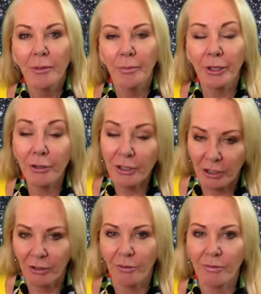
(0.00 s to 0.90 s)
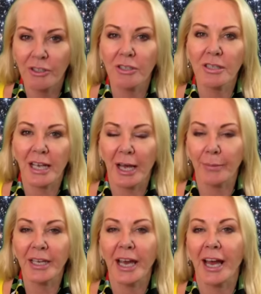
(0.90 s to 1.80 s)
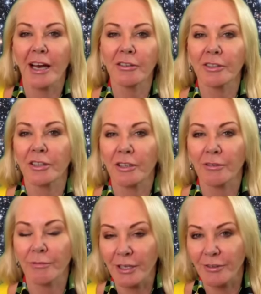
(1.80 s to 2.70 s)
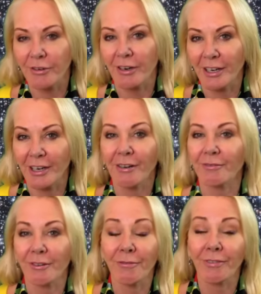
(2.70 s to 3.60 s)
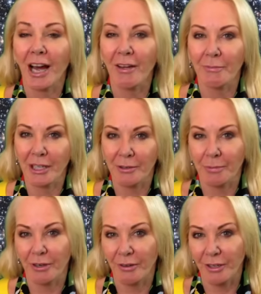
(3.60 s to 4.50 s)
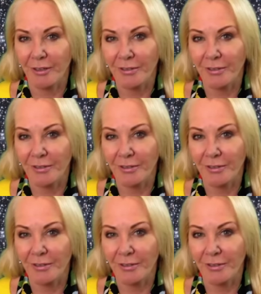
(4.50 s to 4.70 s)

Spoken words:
Pluto, which is coming out of retrograde after a five-month period.